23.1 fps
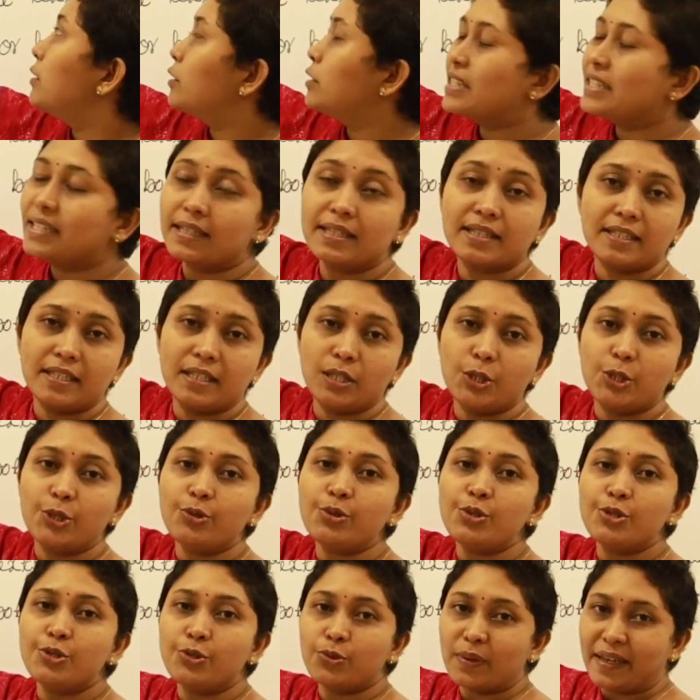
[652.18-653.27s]
16 to
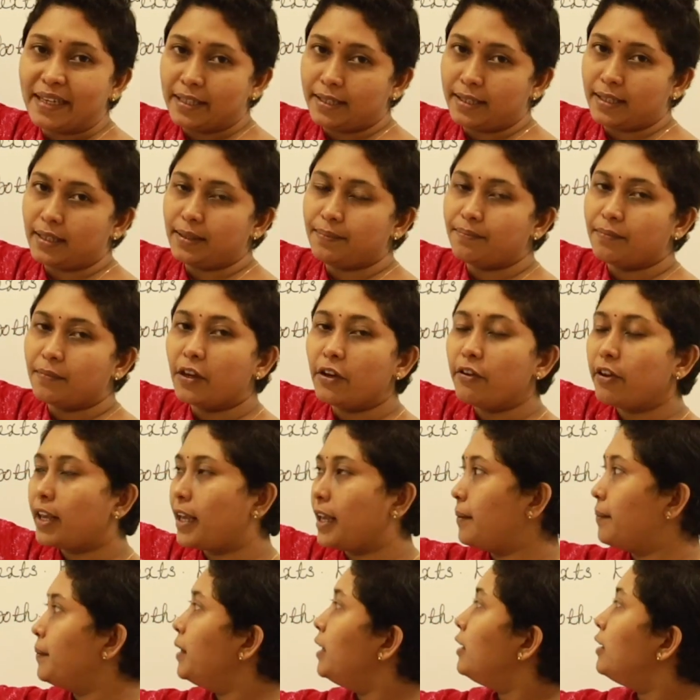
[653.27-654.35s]
20. Okay,
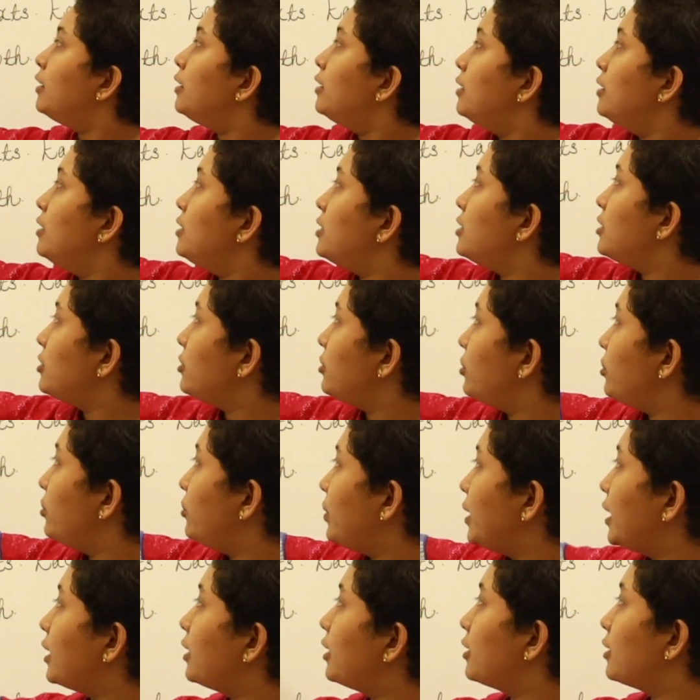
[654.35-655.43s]
so we
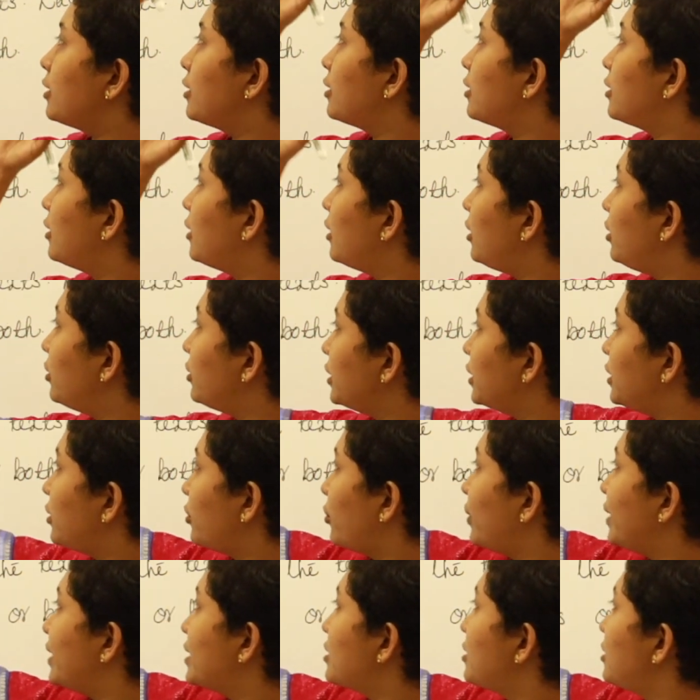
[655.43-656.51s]
can look at the
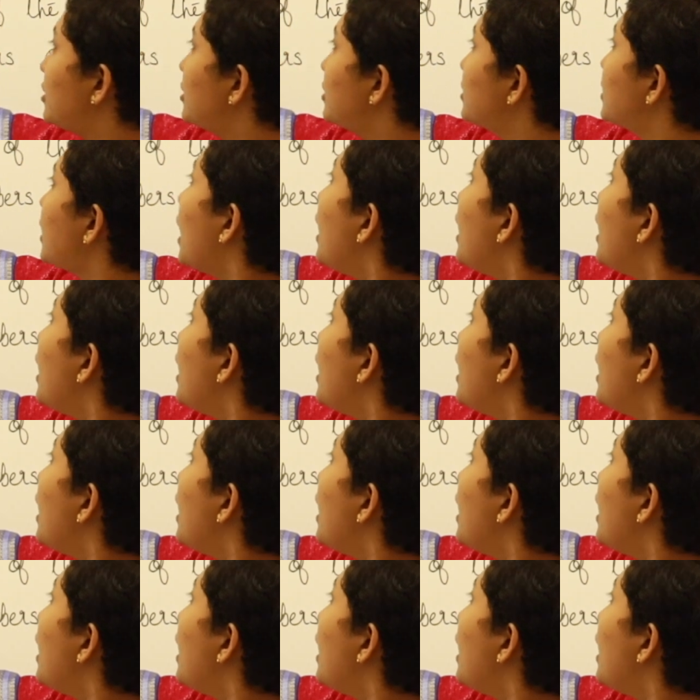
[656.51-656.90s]
questions.